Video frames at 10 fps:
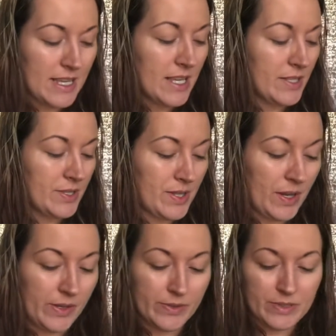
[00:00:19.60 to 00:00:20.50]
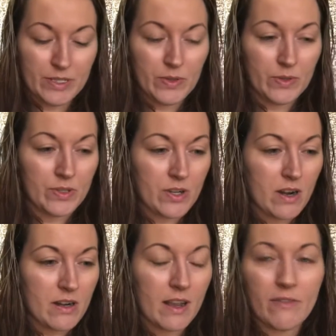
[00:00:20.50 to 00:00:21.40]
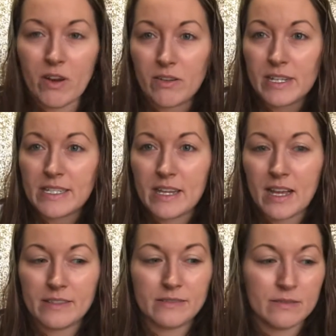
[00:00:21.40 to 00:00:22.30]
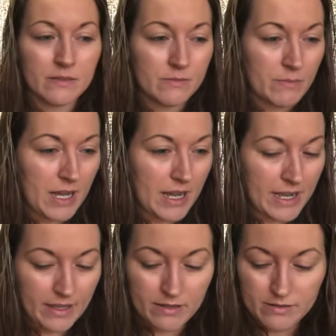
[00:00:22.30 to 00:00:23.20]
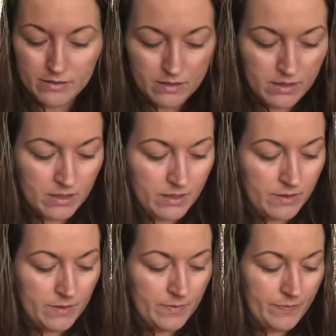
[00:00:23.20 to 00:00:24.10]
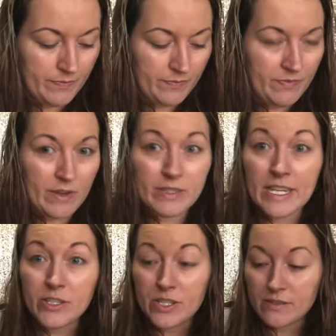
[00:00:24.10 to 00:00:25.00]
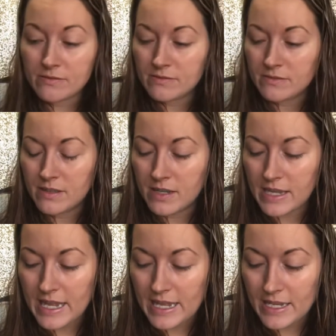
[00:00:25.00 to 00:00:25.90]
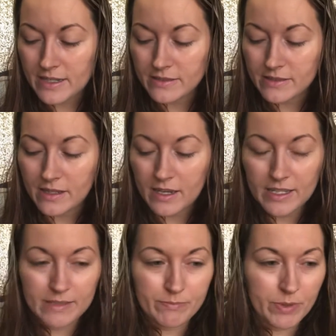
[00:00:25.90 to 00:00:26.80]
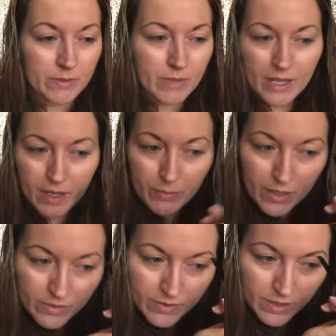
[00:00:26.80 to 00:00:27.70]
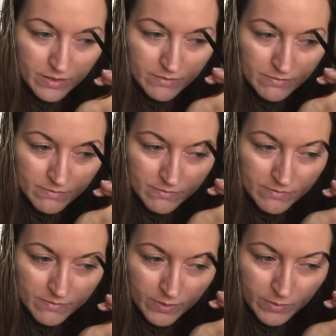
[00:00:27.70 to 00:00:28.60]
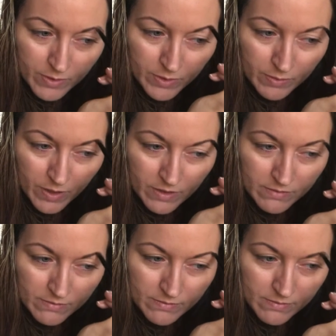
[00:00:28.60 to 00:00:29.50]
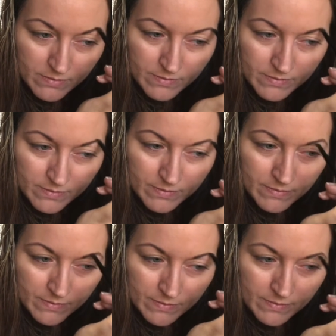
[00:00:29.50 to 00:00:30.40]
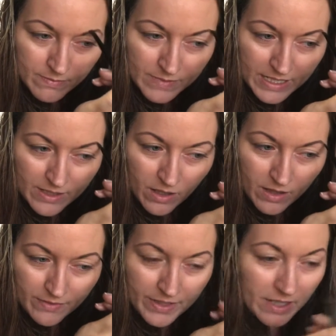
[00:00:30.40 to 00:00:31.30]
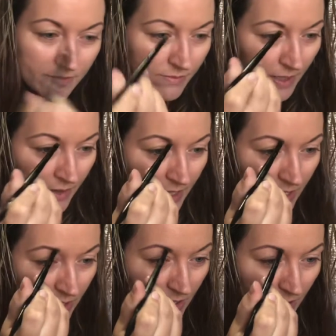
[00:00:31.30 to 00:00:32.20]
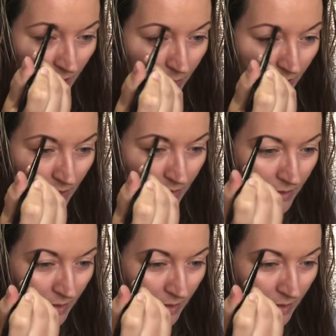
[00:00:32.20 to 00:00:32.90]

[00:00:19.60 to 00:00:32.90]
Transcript: So to start, I've already done my foundation and I put my eyebrows on for the most part. That's all I've done, foundation and eyebrows.